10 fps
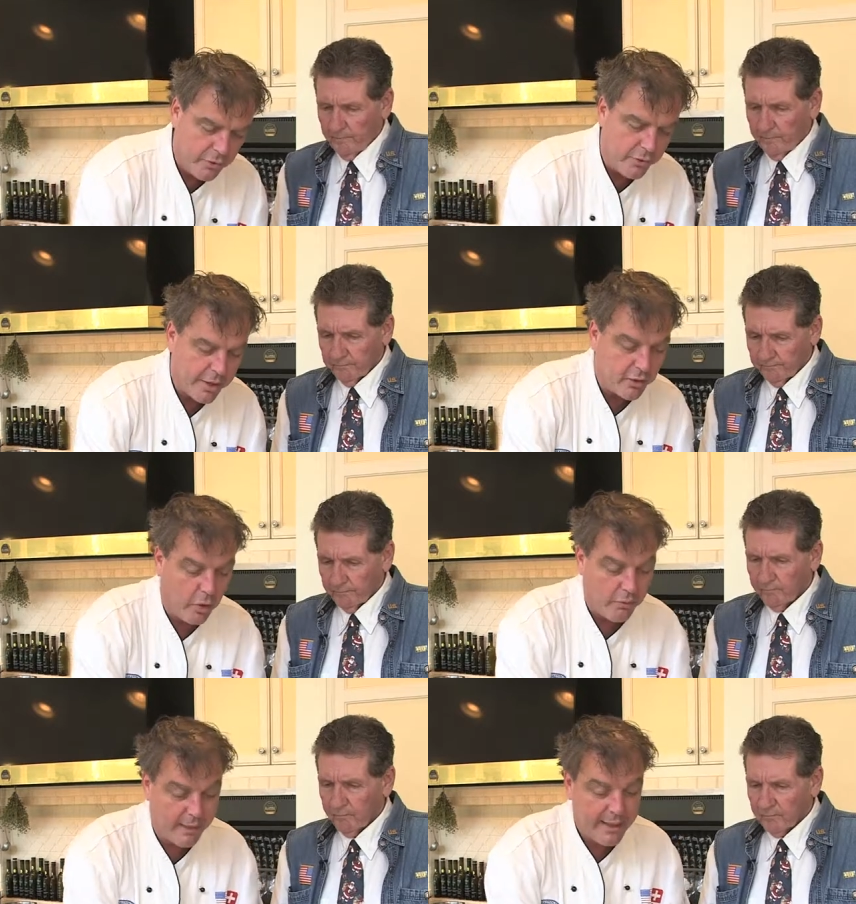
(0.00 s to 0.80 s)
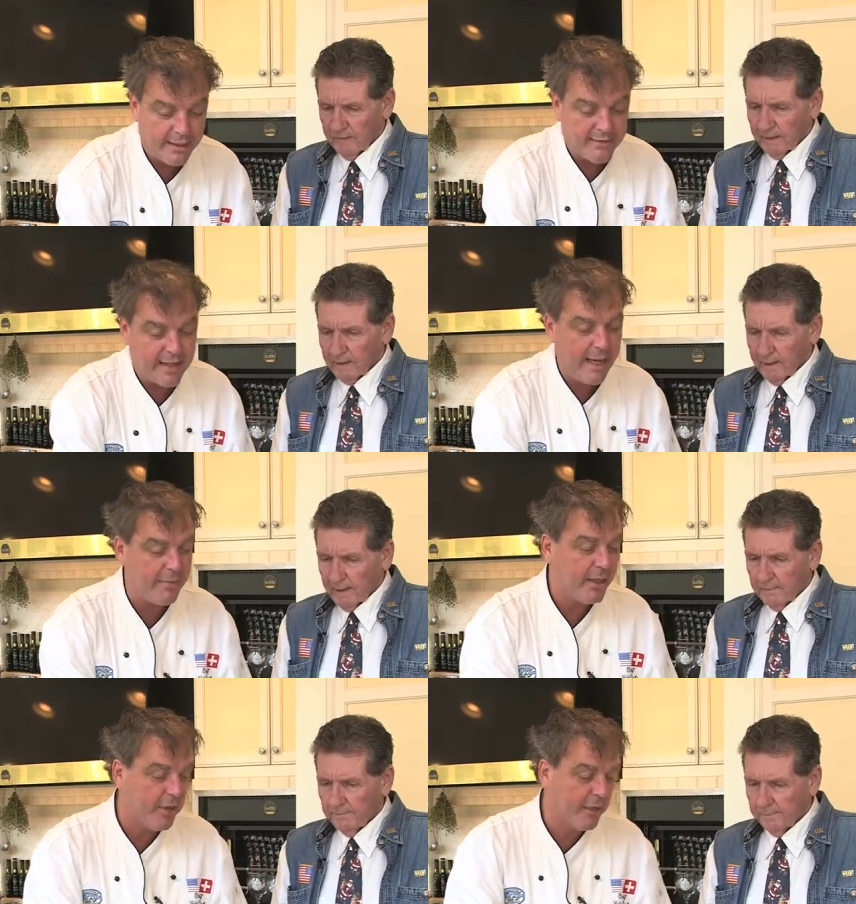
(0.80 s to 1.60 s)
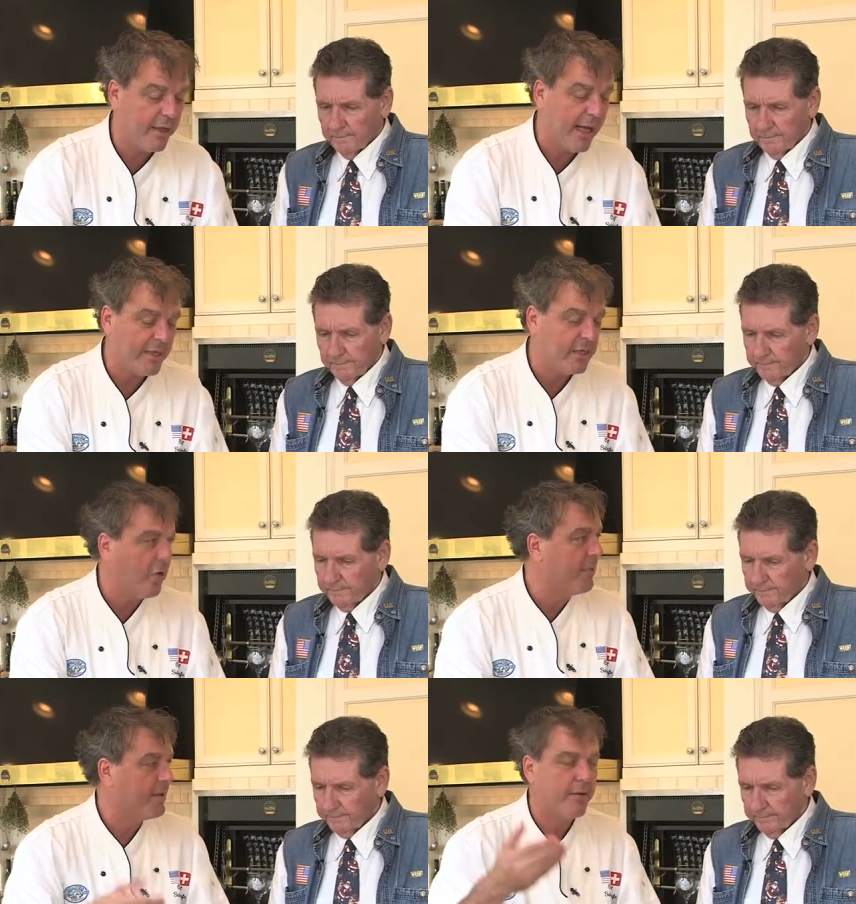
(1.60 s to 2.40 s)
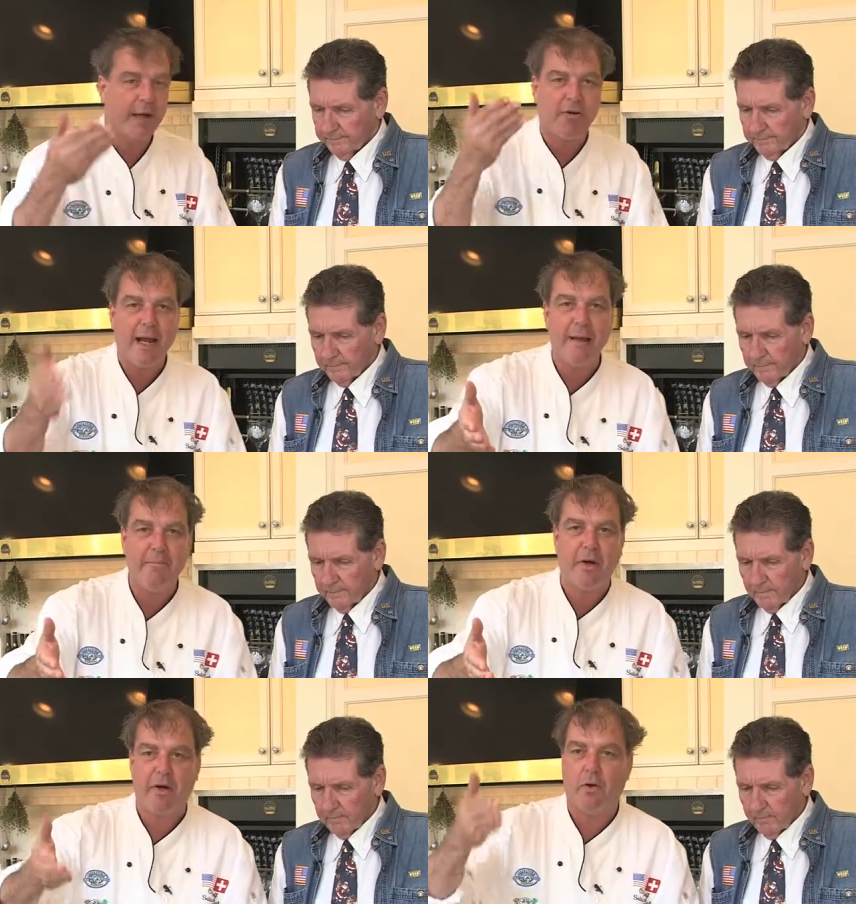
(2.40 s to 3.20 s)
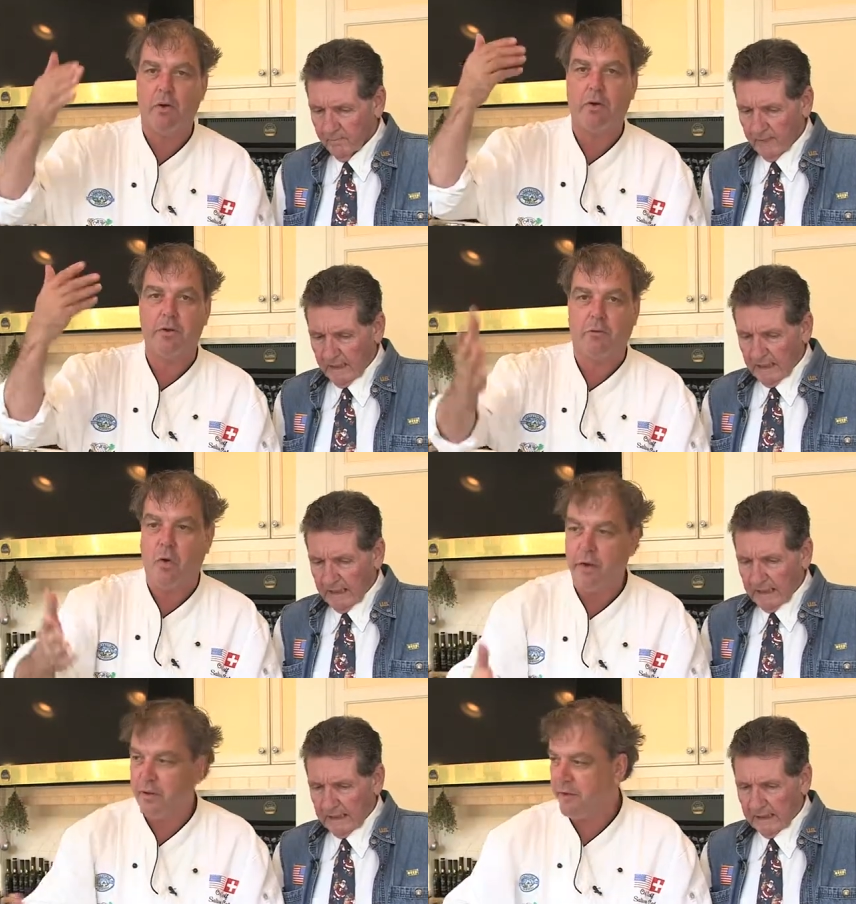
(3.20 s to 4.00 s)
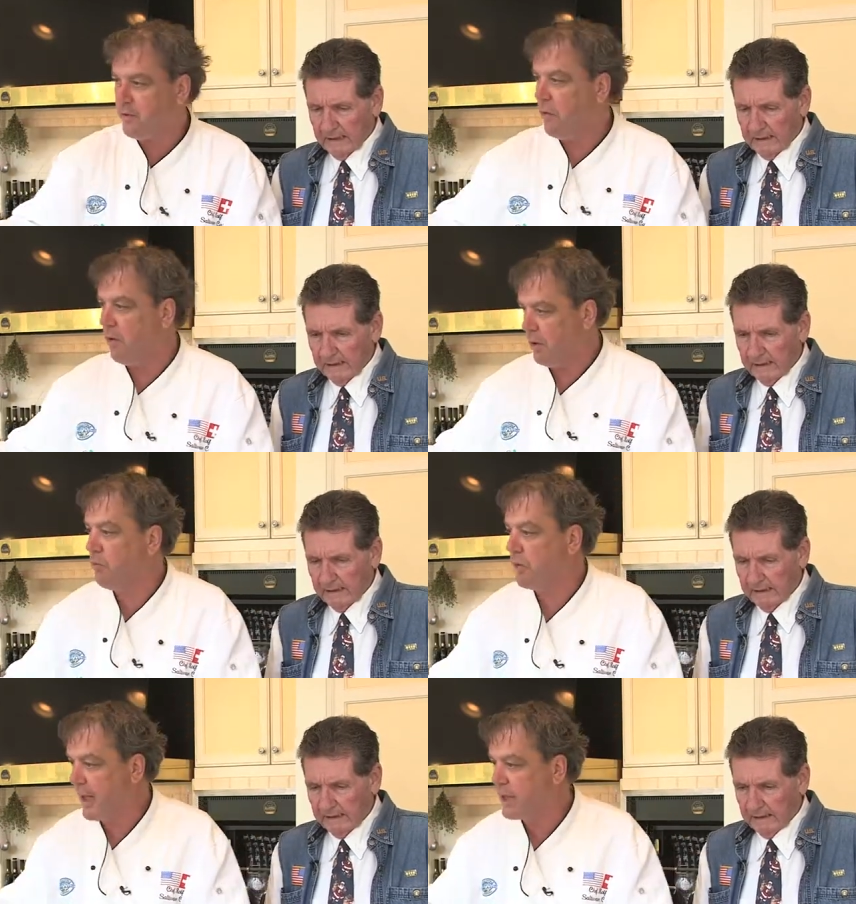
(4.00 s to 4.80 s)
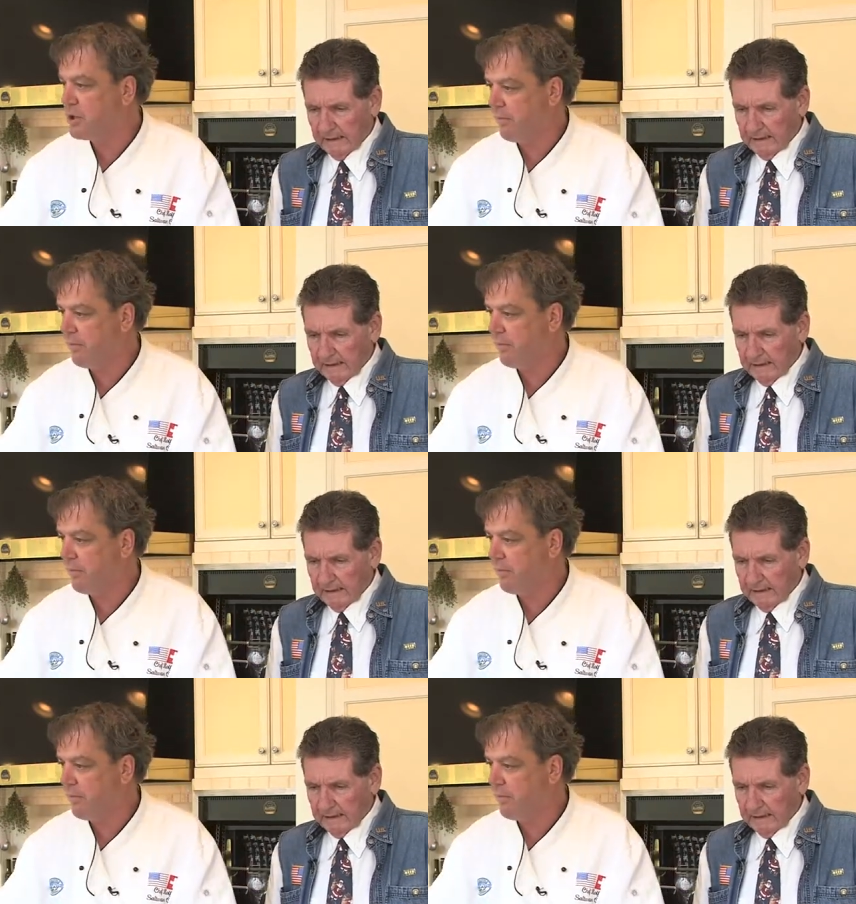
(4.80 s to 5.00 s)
Speaker 1: You can go right this time of year, you can actually go with the cranberry oil or the walnut oil would actually